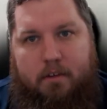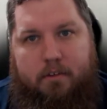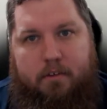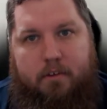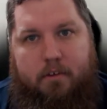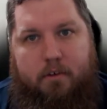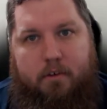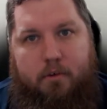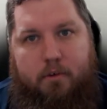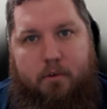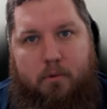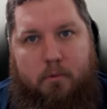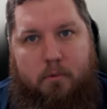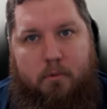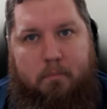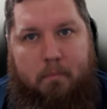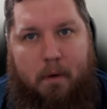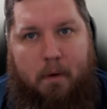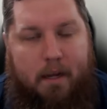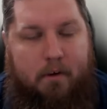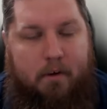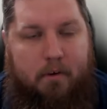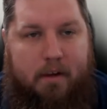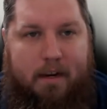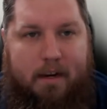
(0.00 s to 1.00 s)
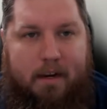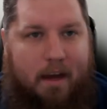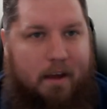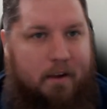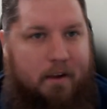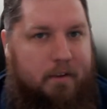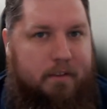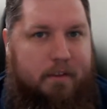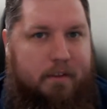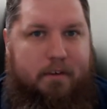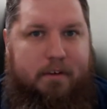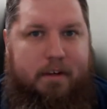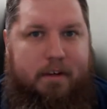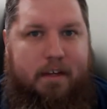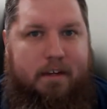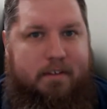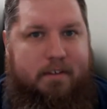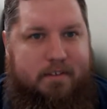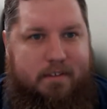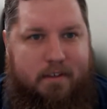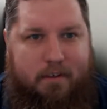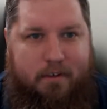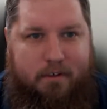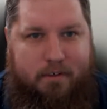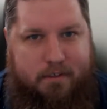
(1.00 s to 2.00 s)
to migrate out of their data
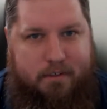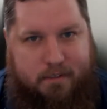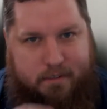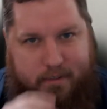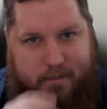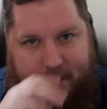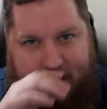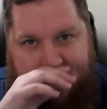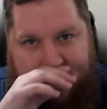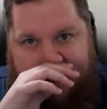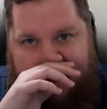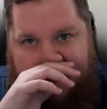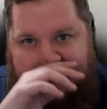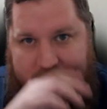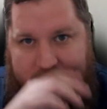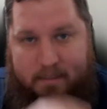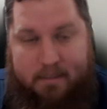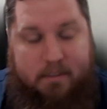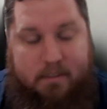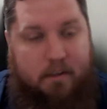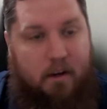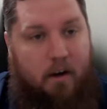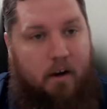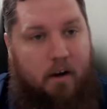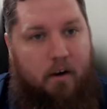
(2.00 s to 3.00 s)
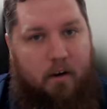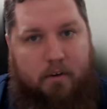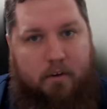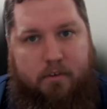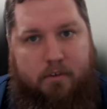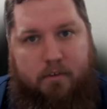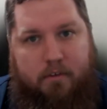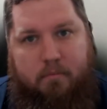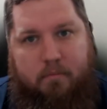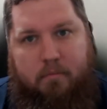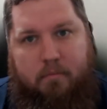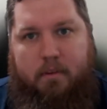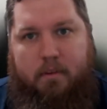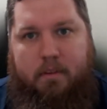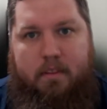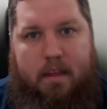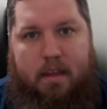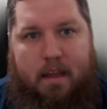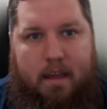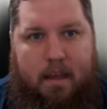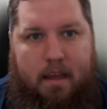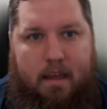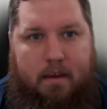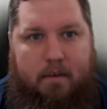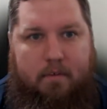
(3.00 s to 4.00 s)
centers and into ours.
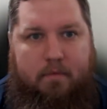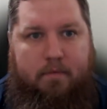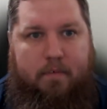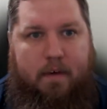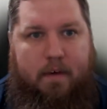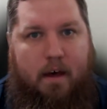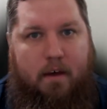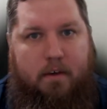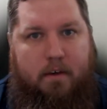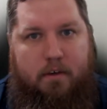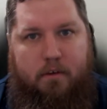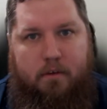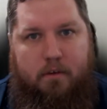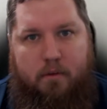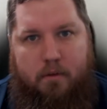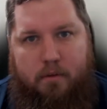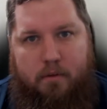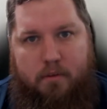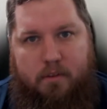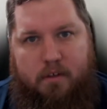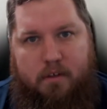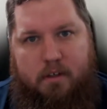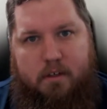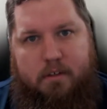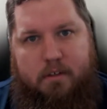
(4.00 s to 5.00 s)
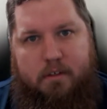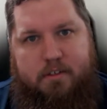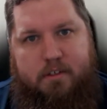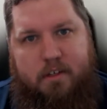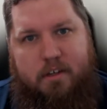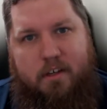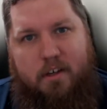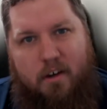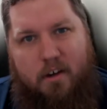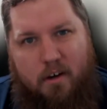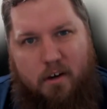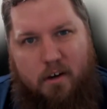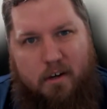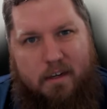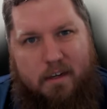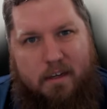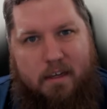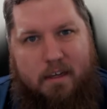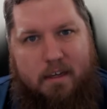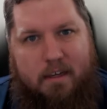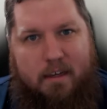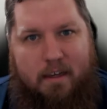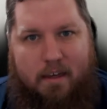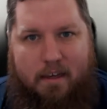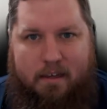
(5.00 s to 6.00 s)
They value the
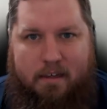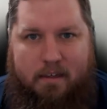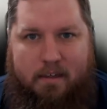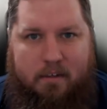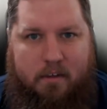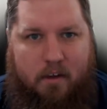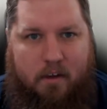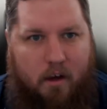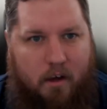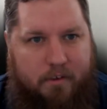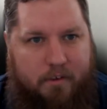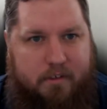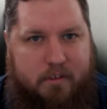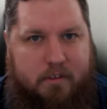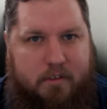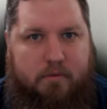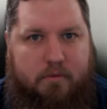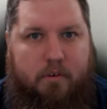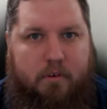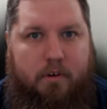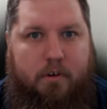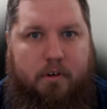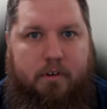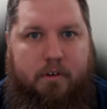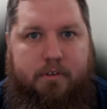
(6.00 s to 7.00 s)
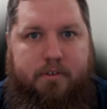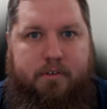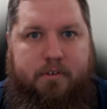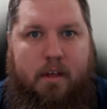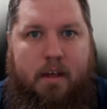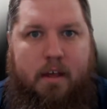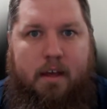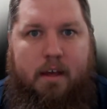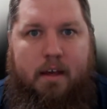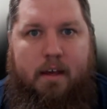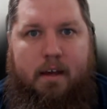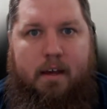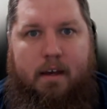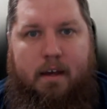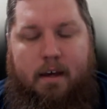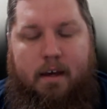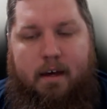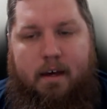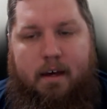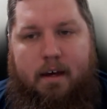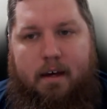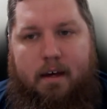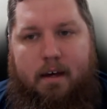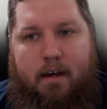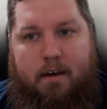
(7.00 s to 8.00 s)
security and cost controls
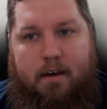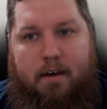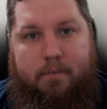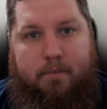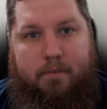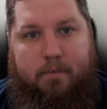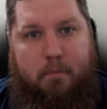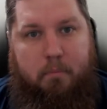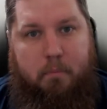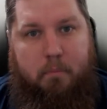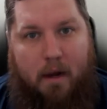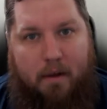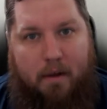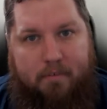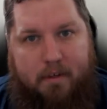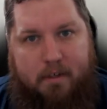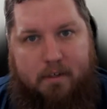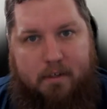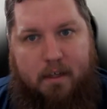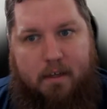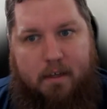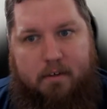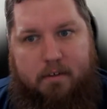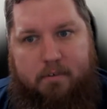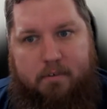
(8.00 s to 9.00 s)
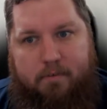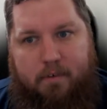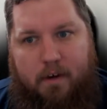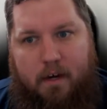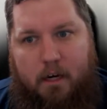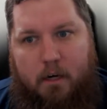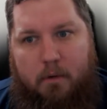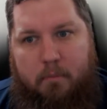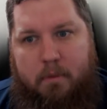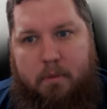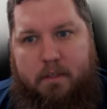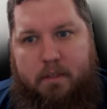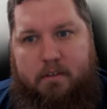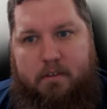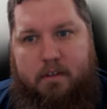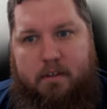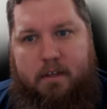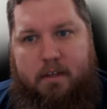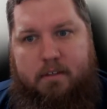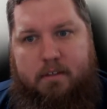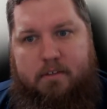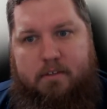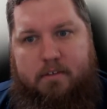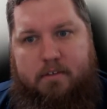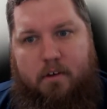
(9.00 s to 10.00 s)
of a private cloud environment,
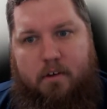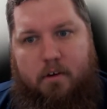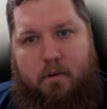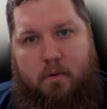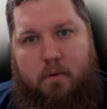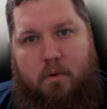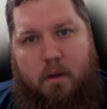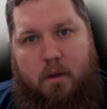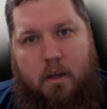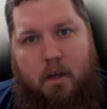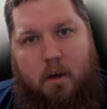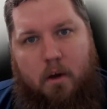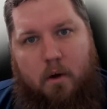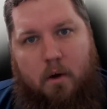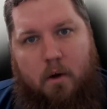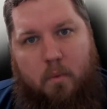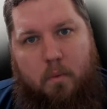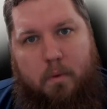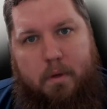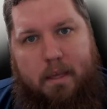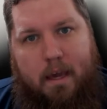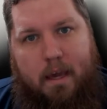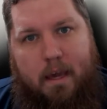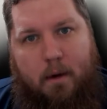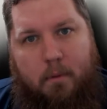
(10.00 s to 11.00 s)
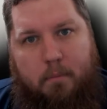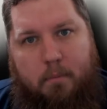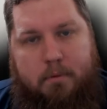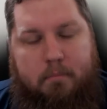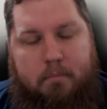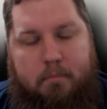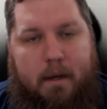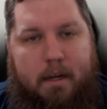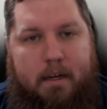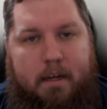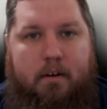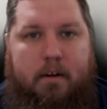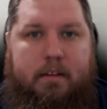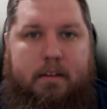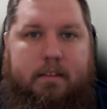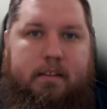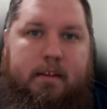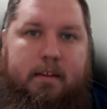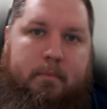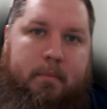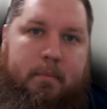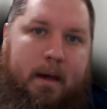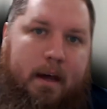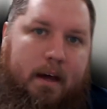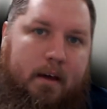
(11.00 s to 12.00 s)
and so we helped migrate
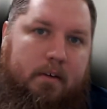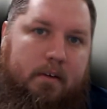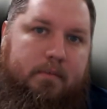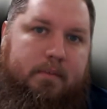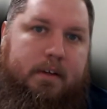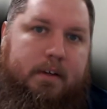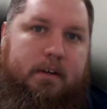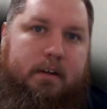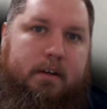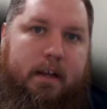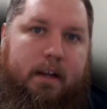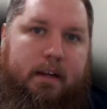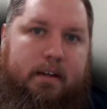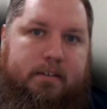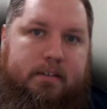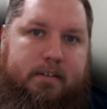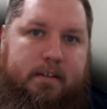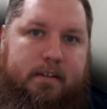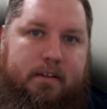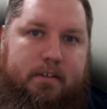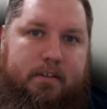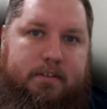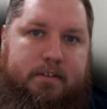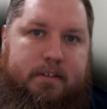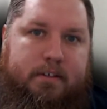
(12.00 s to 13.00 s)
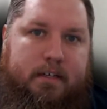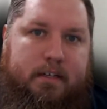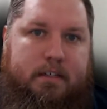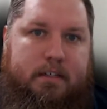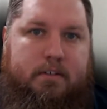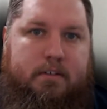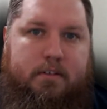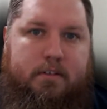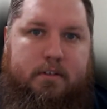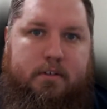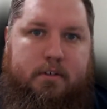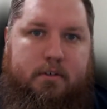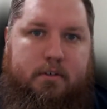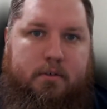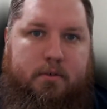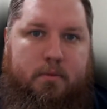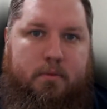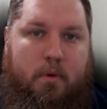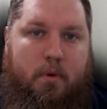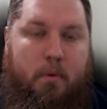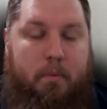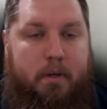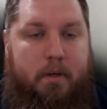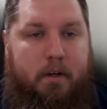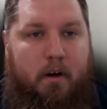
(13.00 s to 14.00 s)
them out of their data centers into
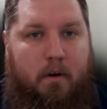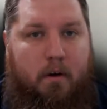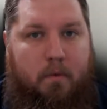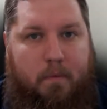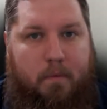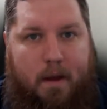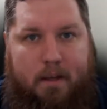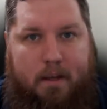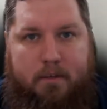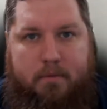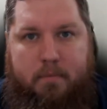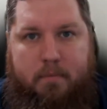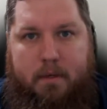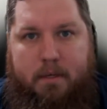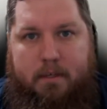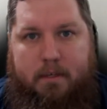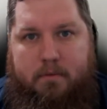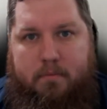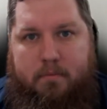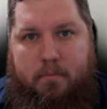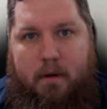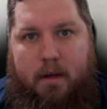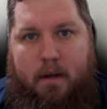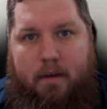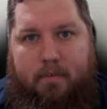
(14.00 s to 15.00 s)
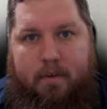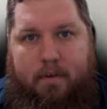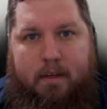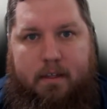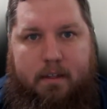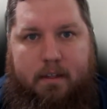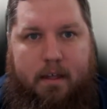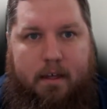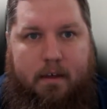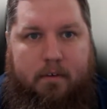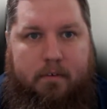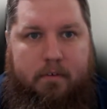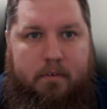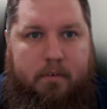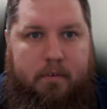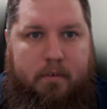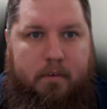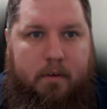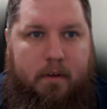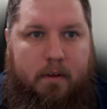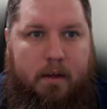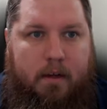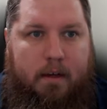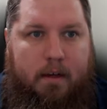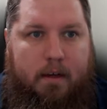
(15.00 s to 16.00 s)
what we call Rackspace Private Cloud
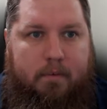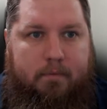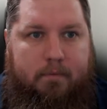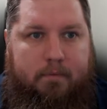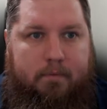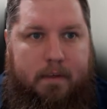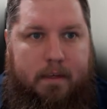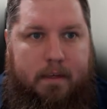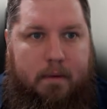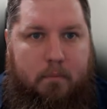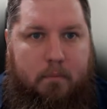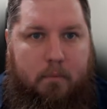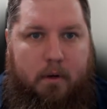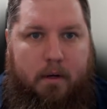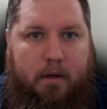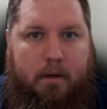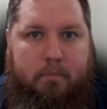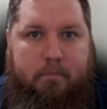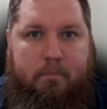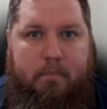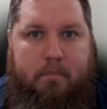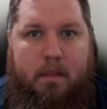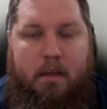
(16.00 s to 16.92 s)
VMware.